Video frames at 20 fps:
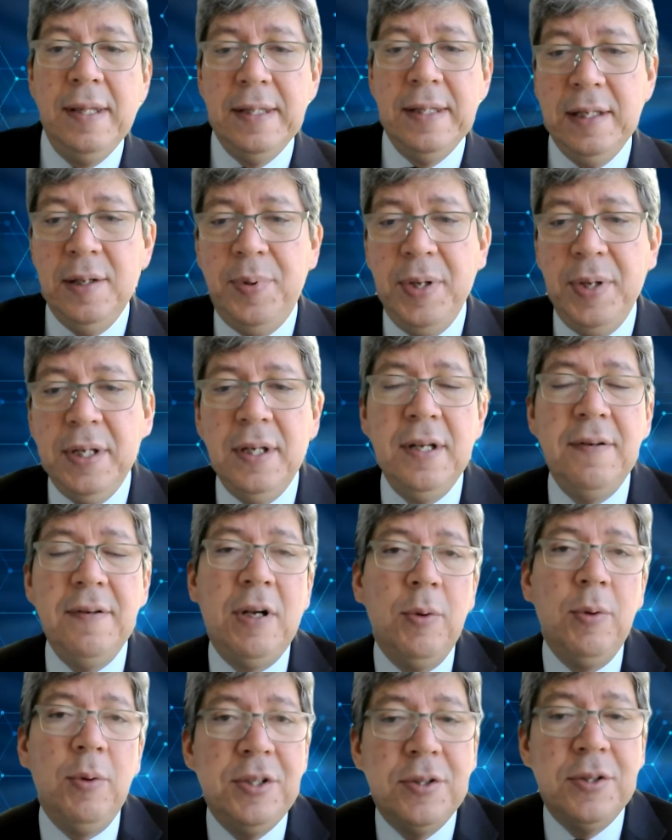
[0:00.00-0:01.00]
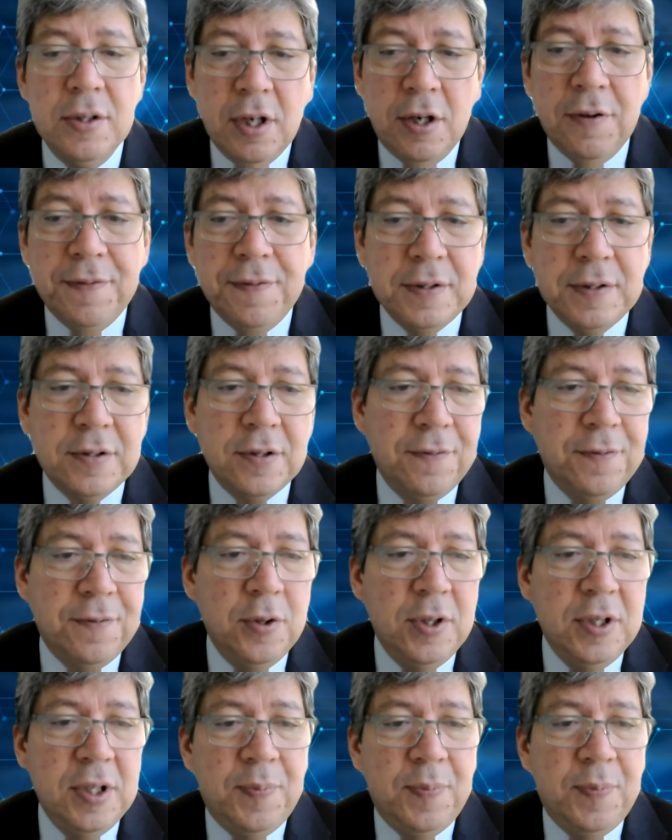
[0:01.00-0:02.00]
the Independent Evaluation Office of
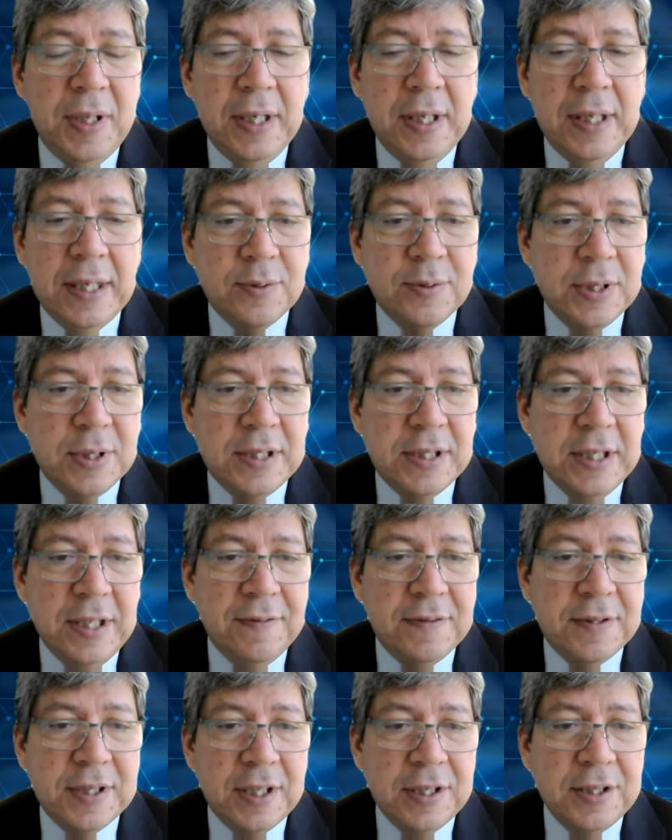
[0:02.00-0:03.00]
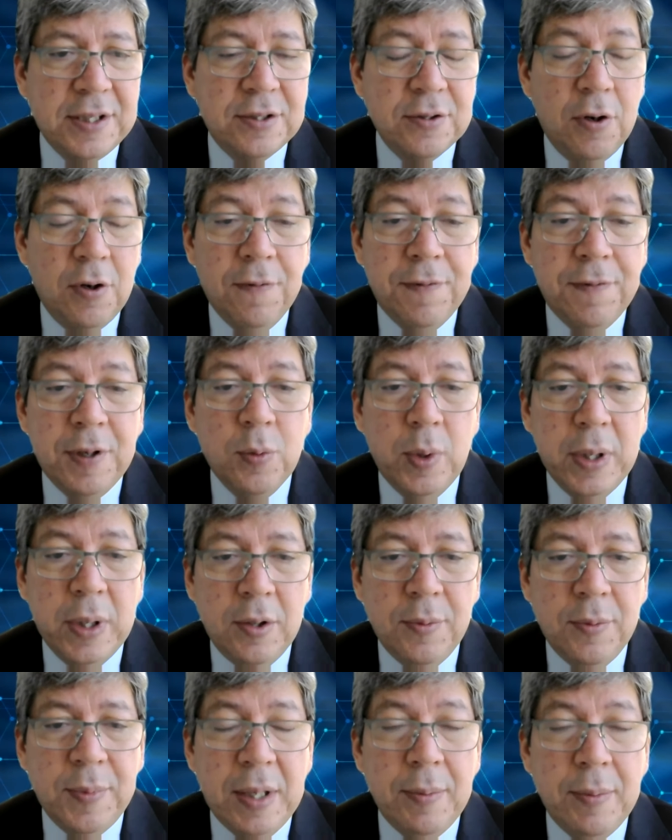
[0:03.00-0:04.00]
UNDP has received such
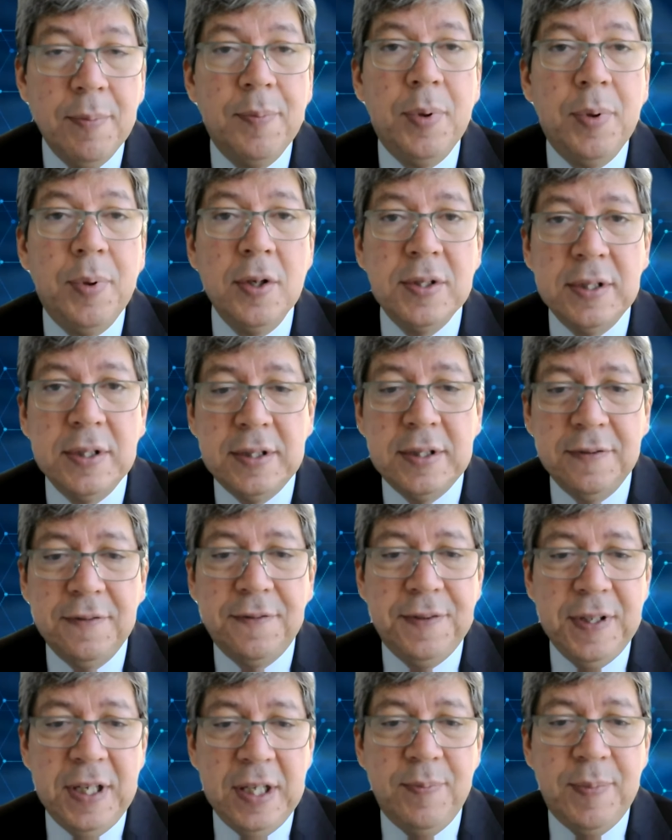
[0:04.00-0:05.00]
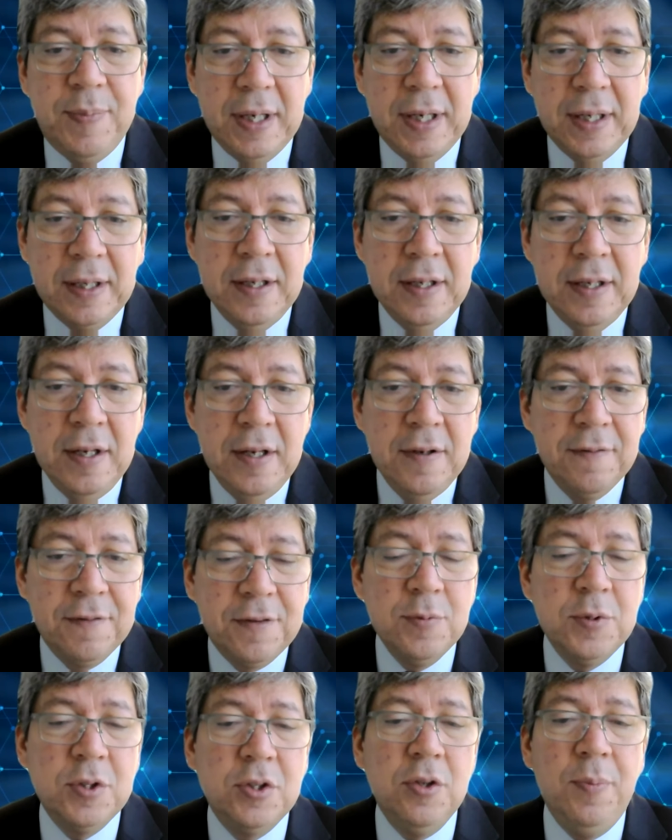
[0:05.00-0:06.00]
overwhelming positive feedback
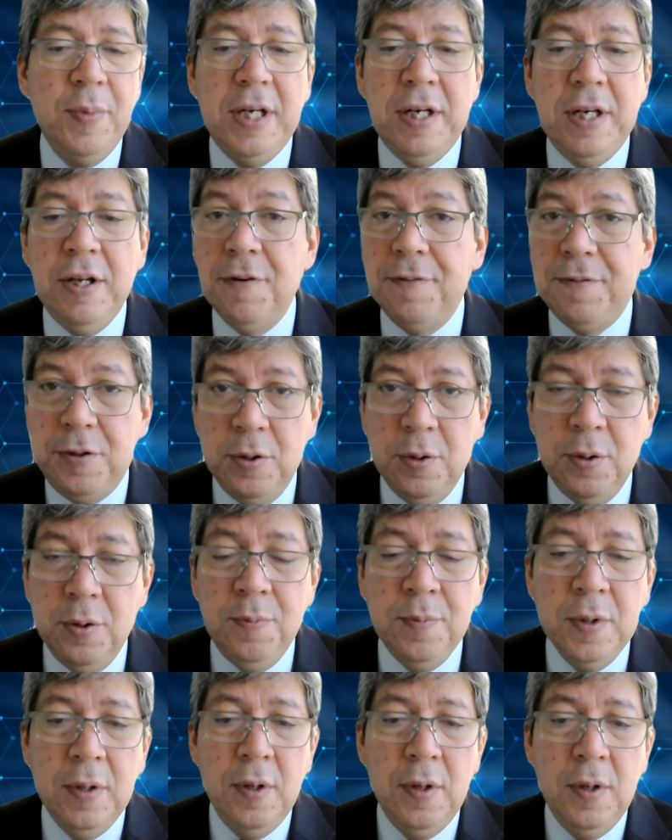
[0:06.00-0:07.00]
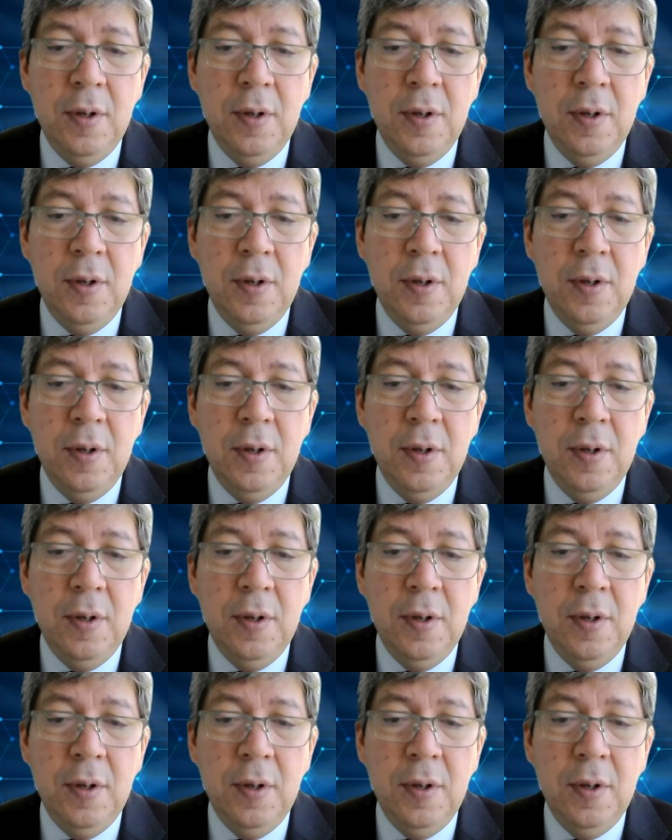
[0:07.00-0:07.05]
from so many of you